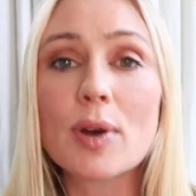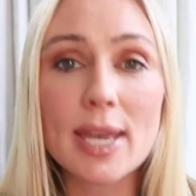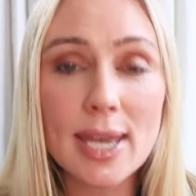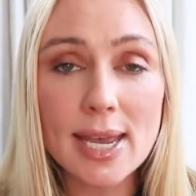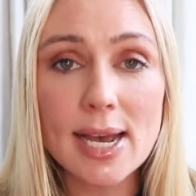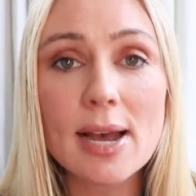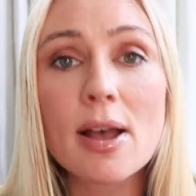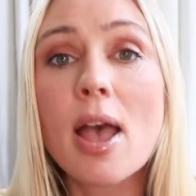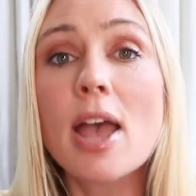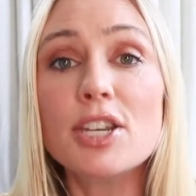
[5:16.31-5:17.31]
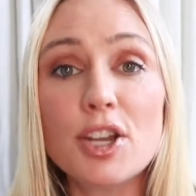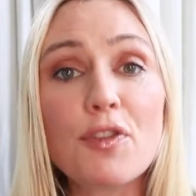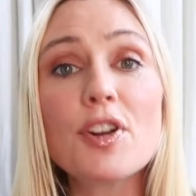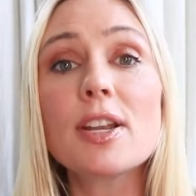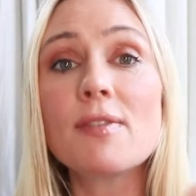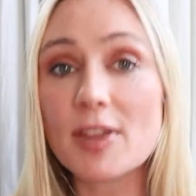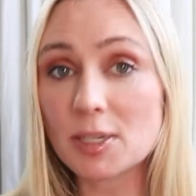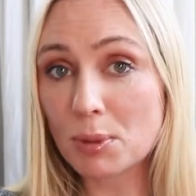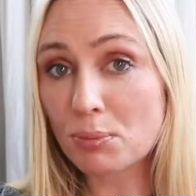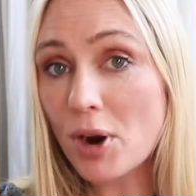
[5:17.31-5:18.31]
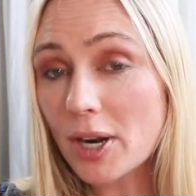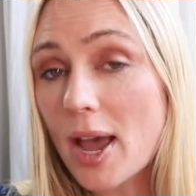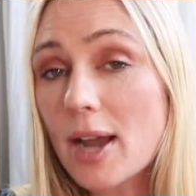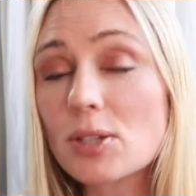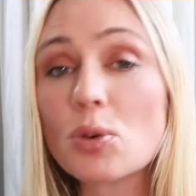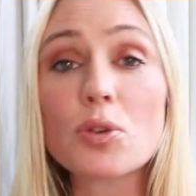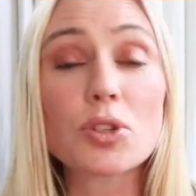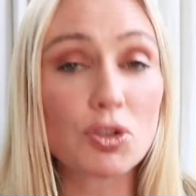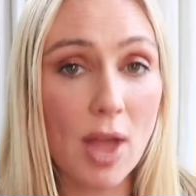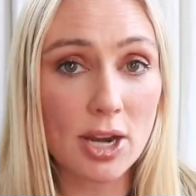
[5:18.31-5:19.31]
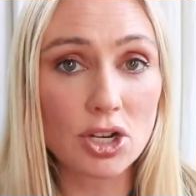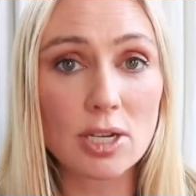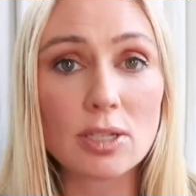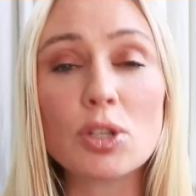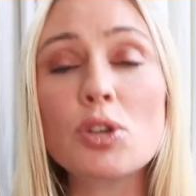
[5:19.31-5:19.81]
or hear different investment products or strategies,